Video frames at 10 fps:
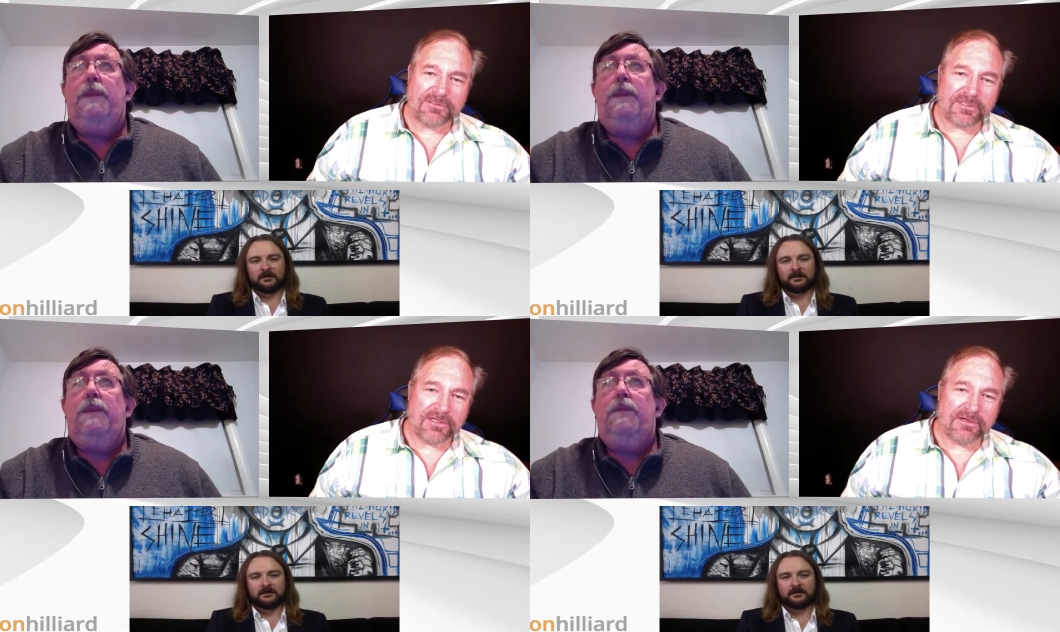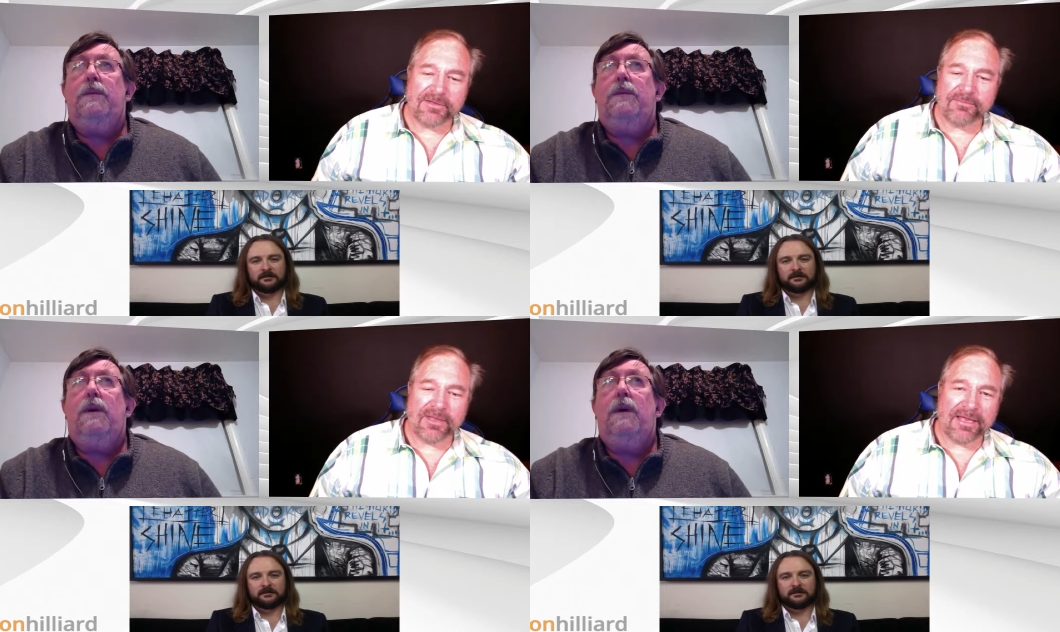Speaker 1: different
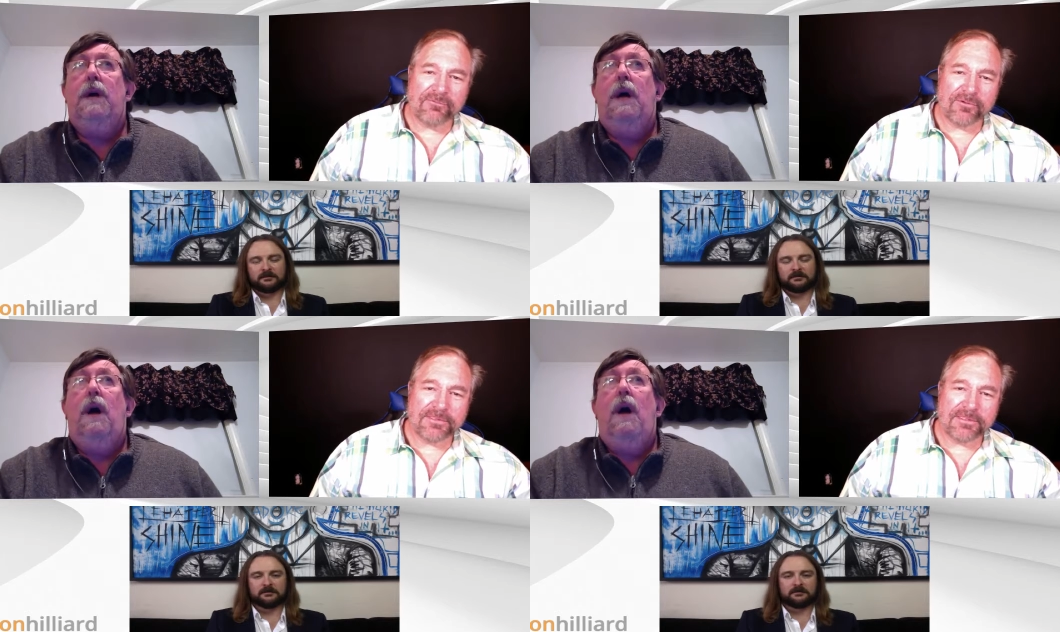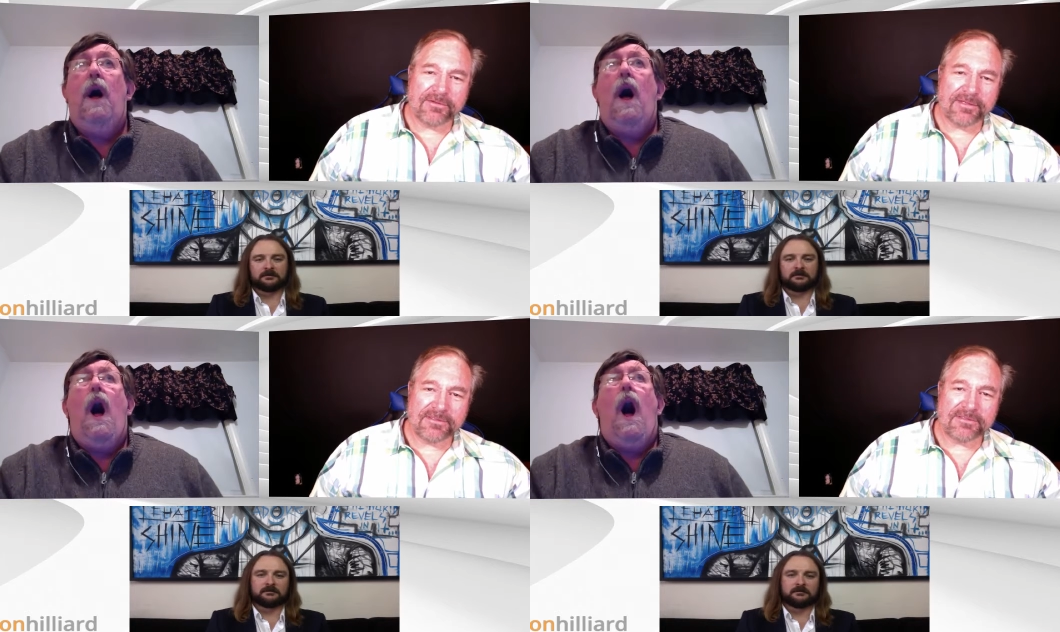security platforms
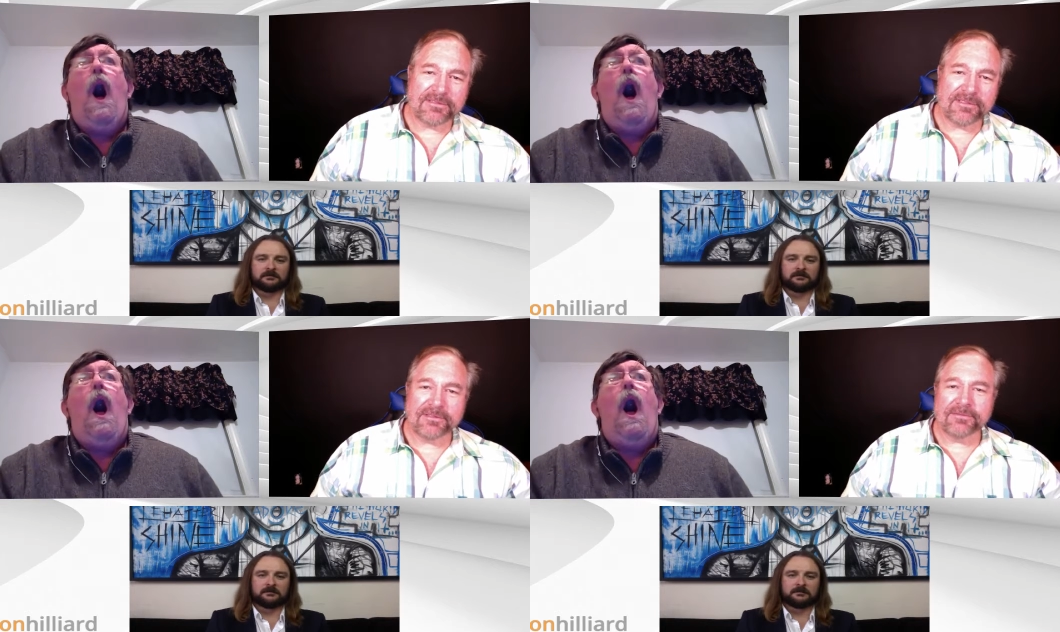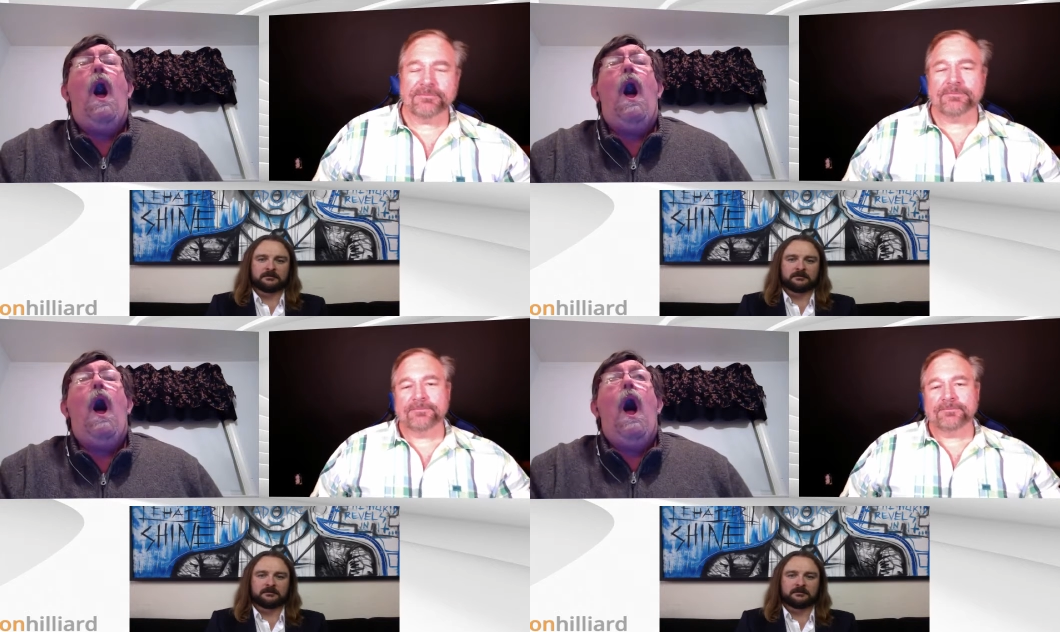in there to
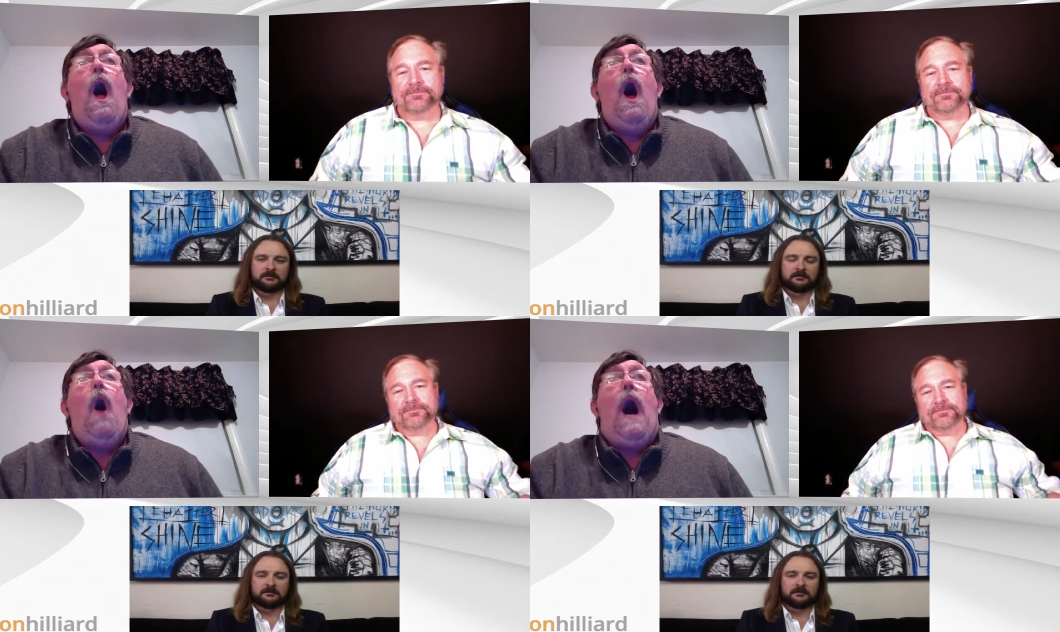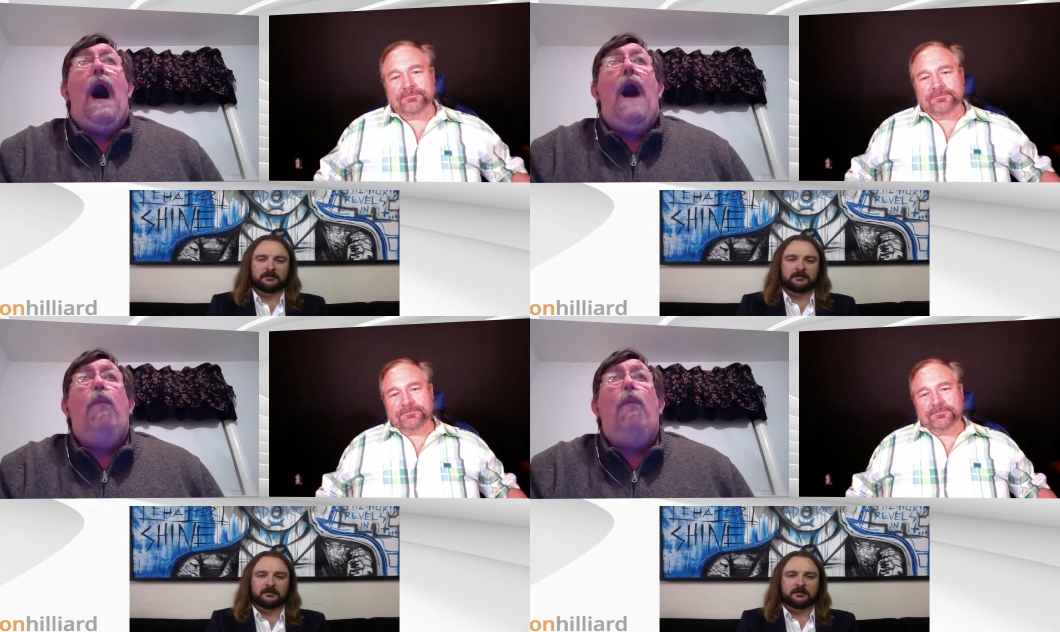consider?
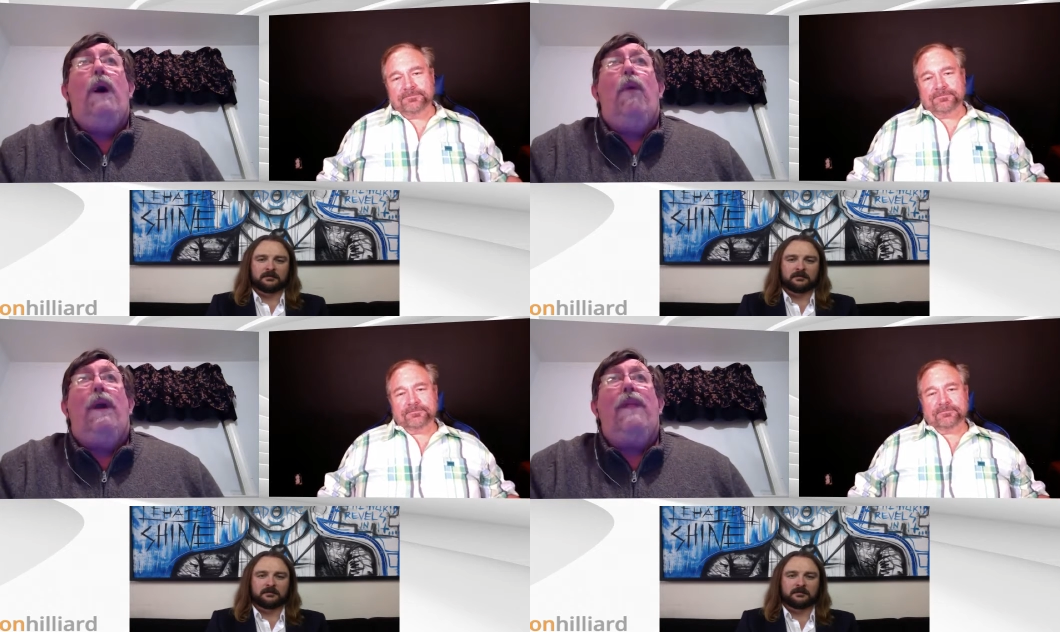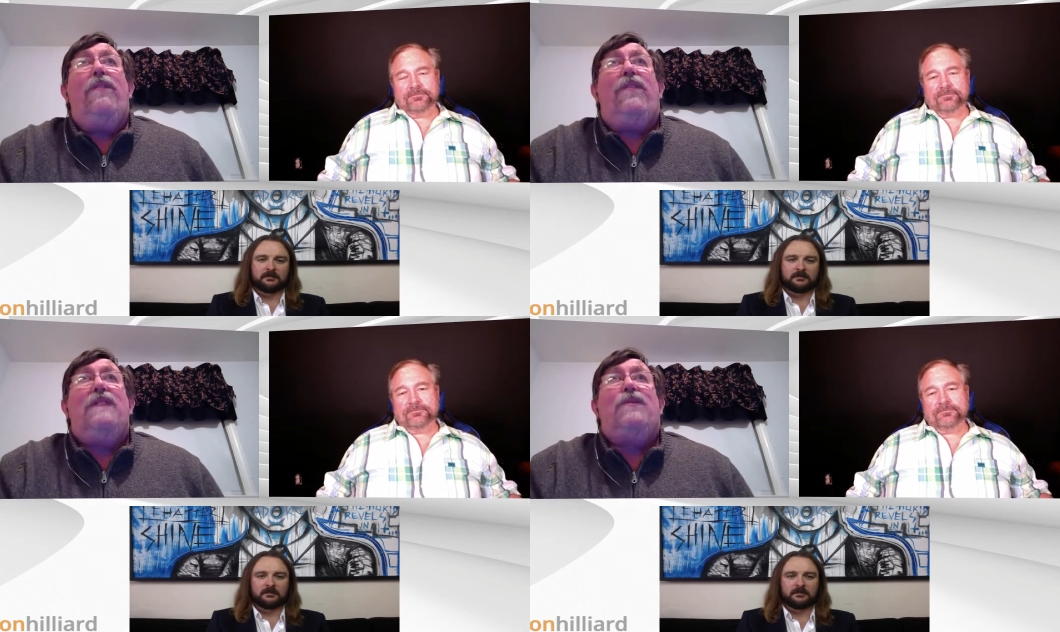
Speaker 2: Uh, well, one of
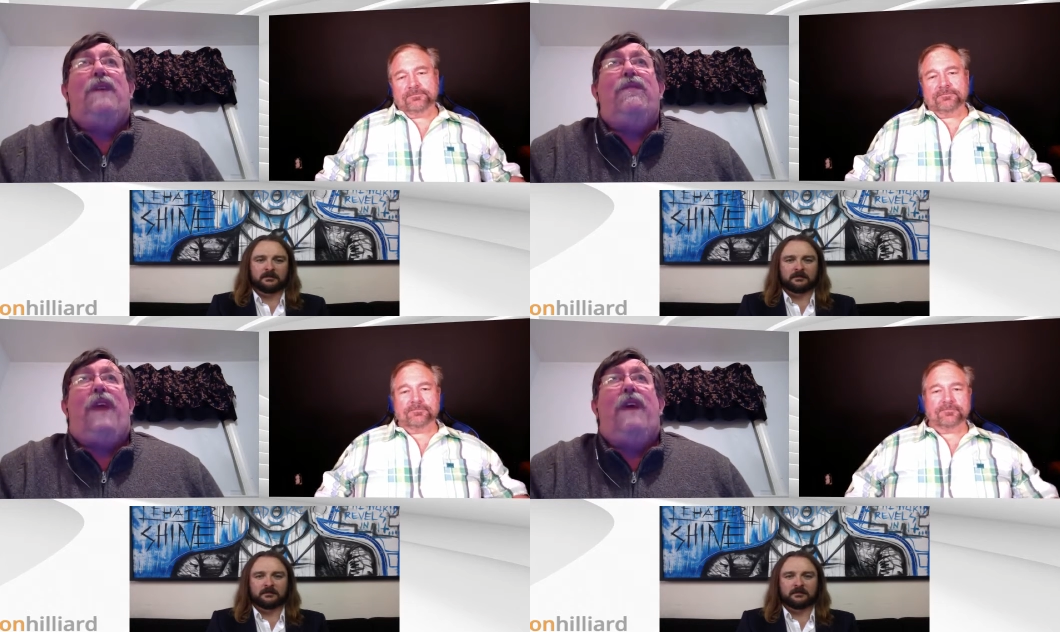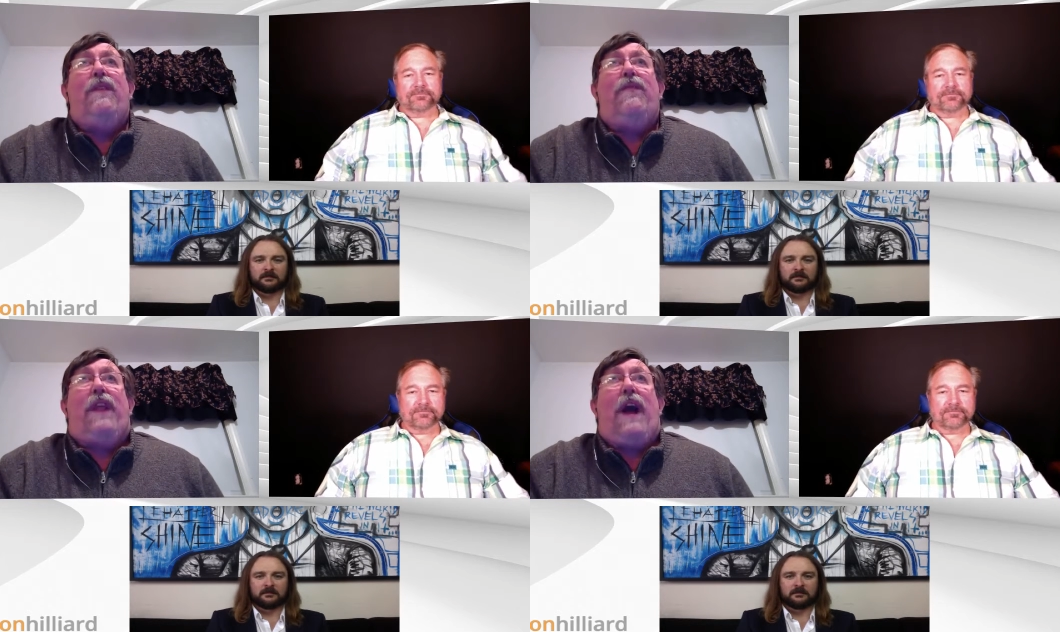the things that,
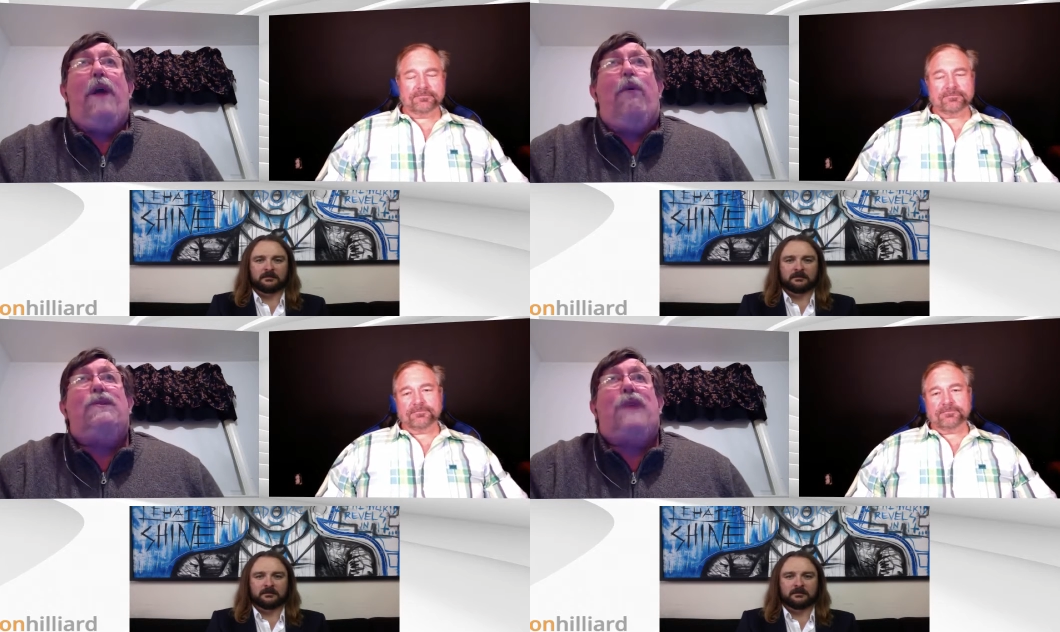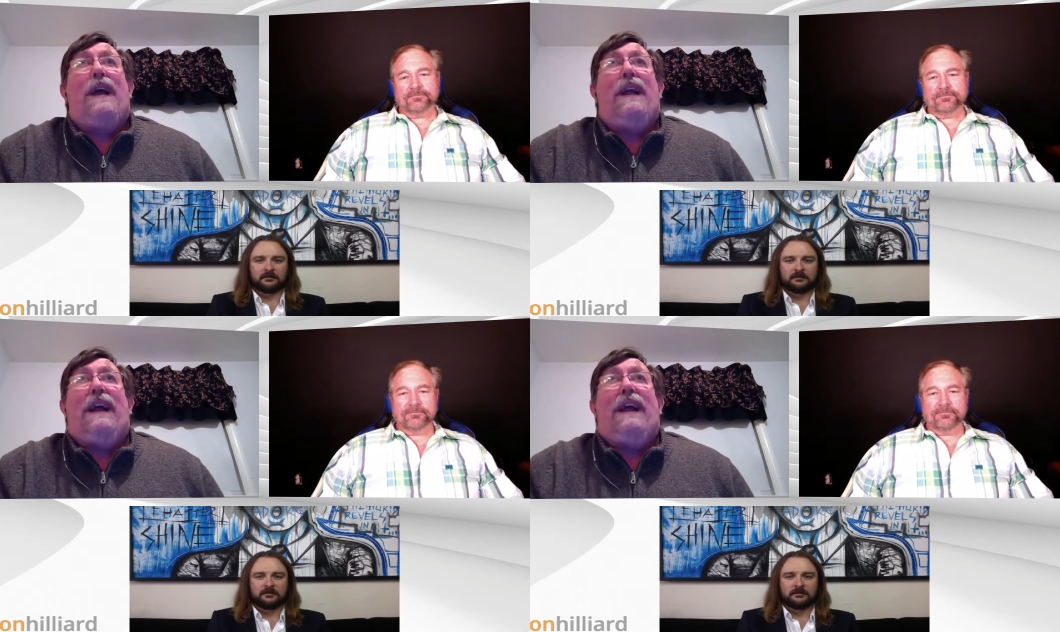that, that I always say, and, I,